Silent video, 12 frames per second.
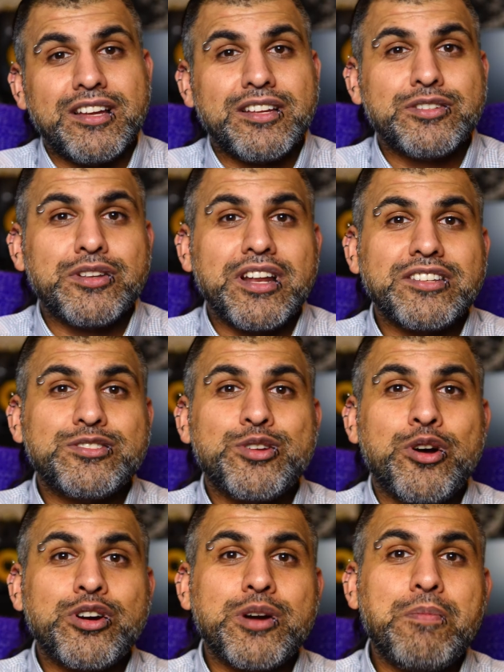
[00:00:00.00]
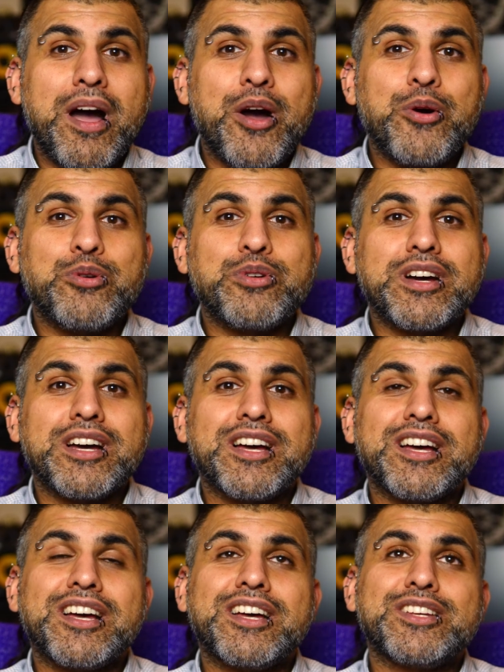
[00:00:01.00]
So let's talk about
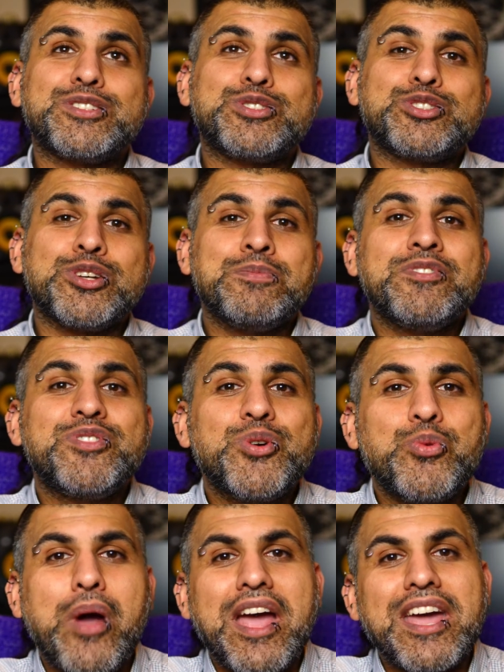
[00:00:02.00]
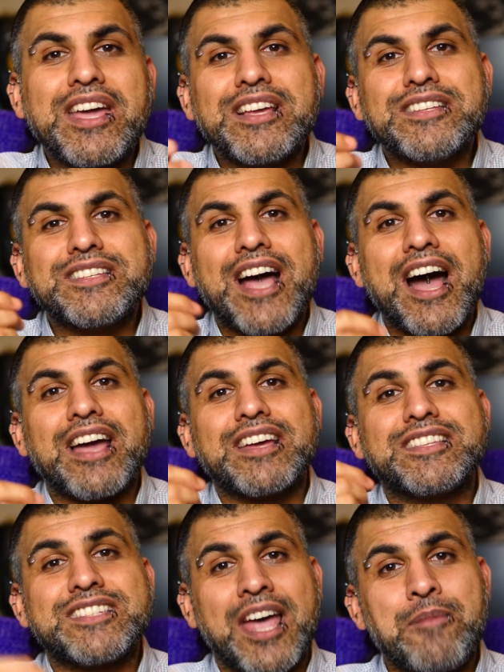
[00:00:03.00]
some of the ways I
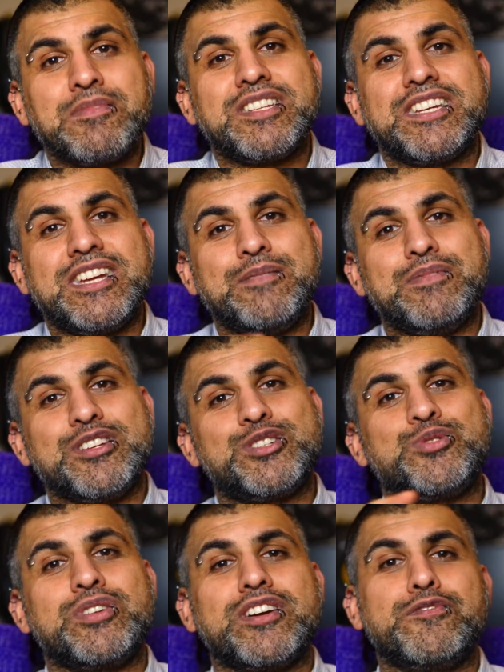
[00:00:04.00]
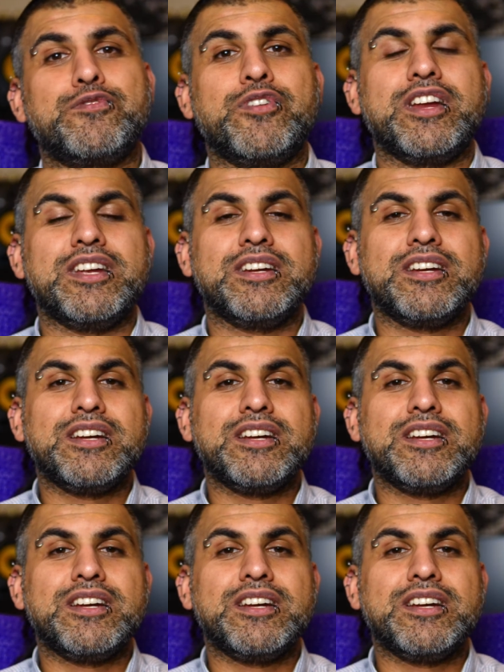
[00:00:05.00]
attempt to keep this trigger free.